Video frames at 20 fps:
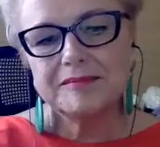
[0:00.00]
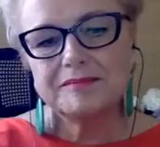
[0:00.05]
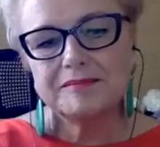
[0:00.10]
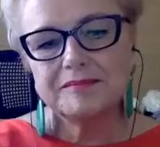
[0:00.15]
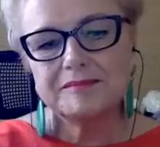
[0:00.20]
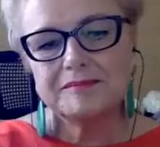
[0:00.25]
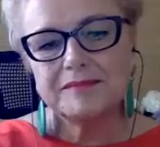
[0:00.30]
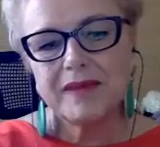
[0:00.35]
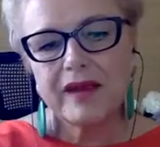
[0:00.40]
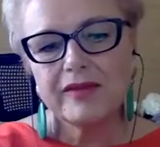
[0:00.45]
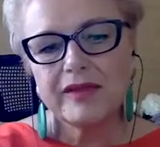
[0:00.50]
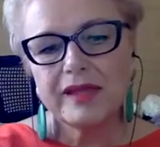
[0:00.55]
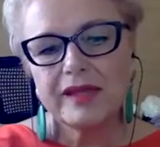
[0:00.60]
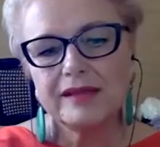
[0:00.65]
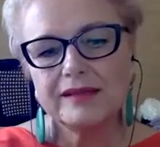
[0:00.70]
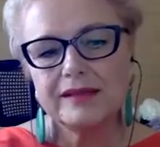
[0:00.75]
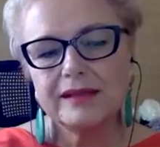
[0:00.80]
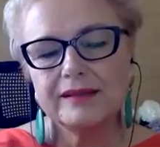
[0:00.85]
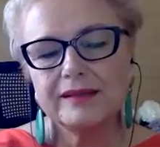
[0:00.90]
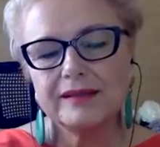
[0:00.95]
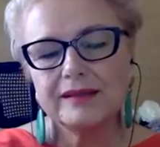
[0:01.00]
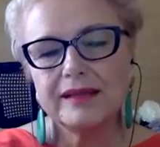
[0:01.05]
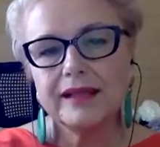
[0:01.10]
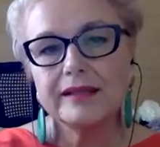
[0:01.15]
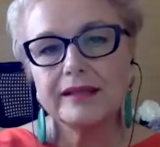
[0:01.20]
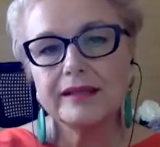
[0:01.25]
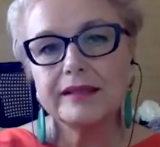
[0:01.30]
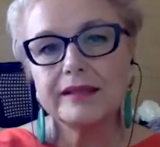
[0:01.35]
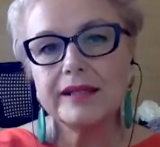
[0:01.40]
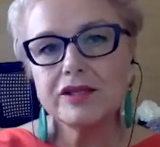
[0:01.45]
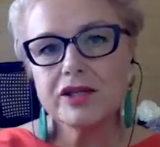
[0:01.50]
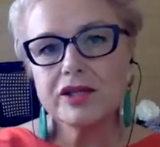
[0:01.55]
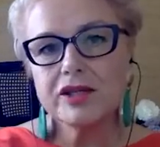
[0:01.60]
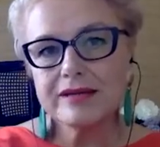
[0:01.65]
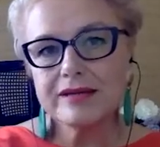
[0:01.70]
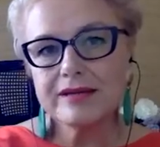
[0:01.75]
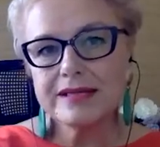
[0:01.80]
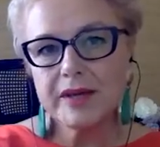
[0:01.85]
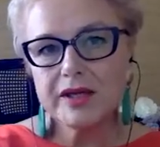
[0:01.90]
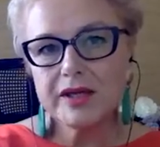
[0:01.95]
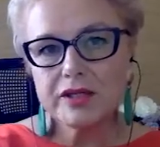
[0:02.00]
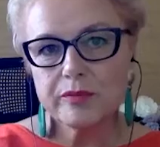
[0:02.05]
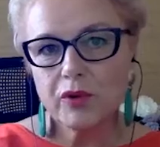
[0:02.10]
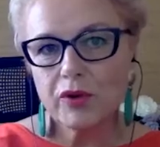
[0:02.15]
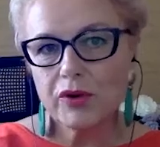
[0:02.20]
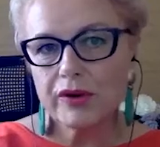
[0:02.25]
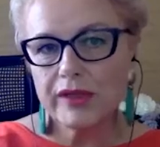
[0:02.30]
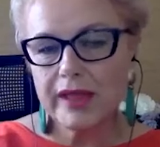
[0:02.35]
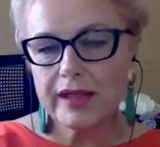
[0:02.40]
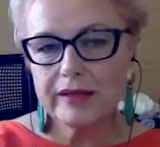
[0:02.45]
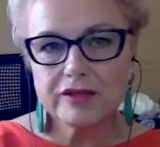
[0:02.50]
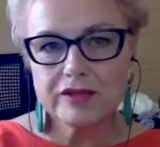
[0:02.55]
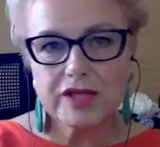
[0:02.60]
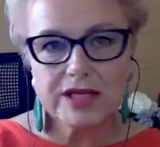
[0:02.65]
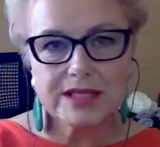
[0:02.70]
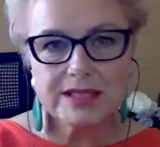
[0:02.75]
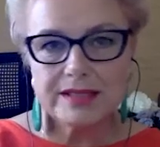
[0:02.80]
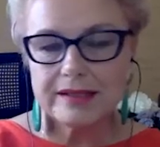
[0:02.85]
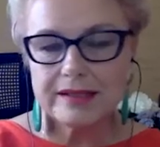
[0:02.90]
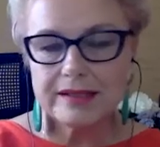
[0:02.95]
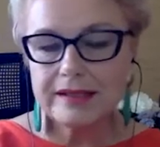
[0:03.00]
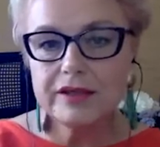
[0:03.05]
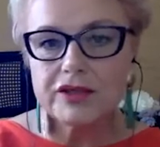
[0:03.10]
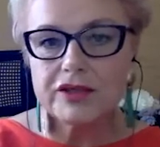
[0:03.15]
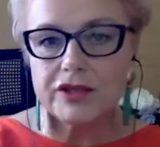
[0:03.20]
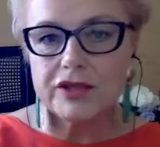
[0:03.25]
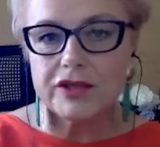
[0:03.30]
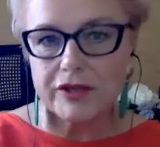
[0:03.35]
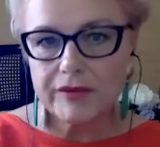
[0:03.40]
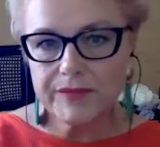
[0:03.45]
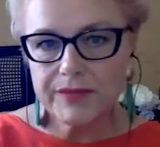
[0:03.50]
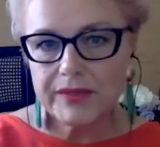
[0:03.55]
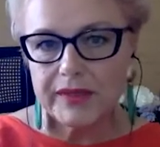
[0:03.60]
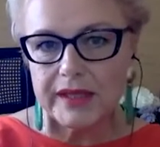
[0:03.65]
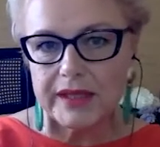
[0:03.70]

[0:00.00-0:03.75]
I think that the teacher is much more than just teacher.